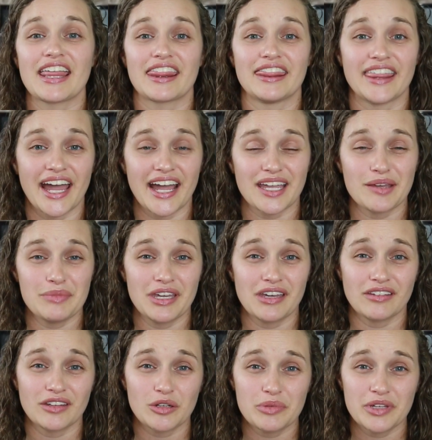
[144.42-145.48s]
That can be a
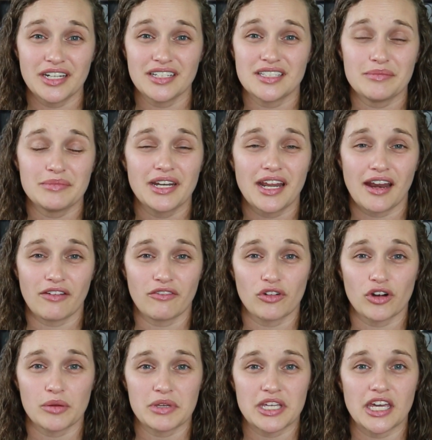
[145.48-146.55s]
little bit intimidating
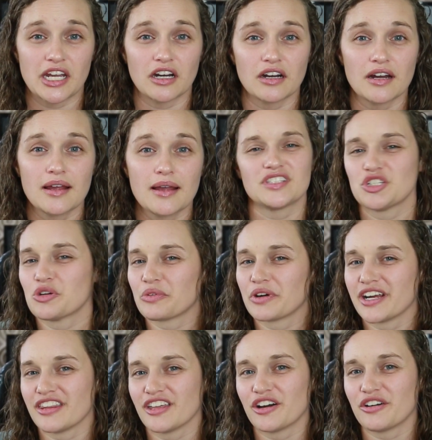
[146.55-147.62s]
for a beginner. Don't
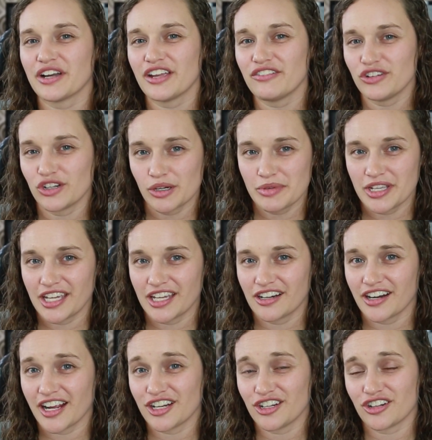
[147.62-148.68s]
worry though, if you're a beginner
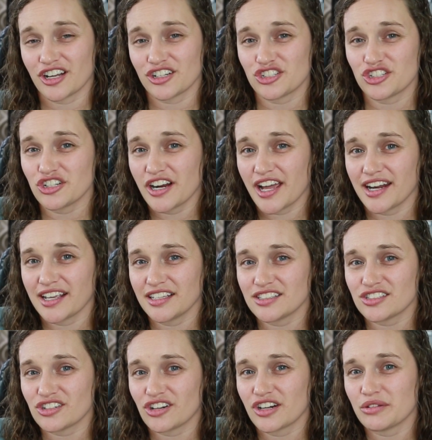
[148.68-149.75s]
and you're not sure how to get
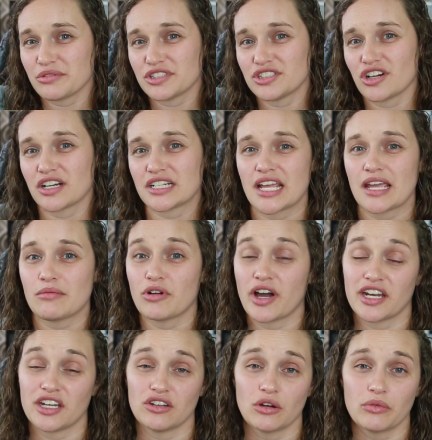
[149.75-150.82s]
started with Darktable
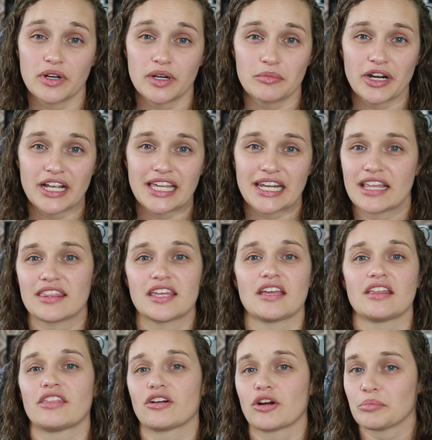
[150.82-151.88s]
and you don't want to break
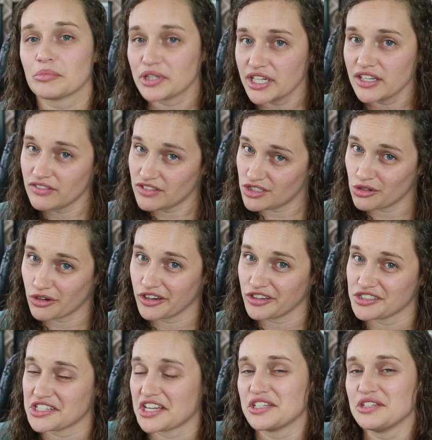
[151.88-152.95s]
anything, there are plenty of
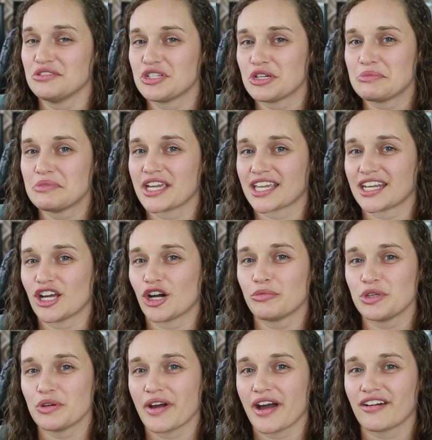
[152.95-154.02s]
tutorials on YouTube that can help
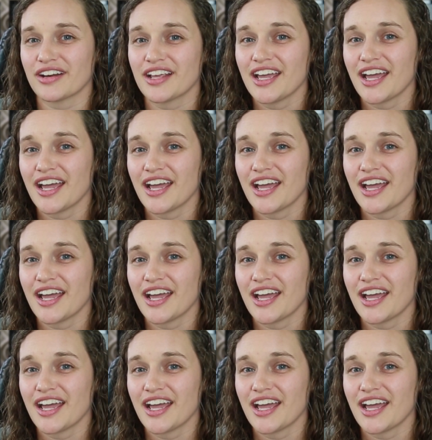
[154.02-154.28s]
you out.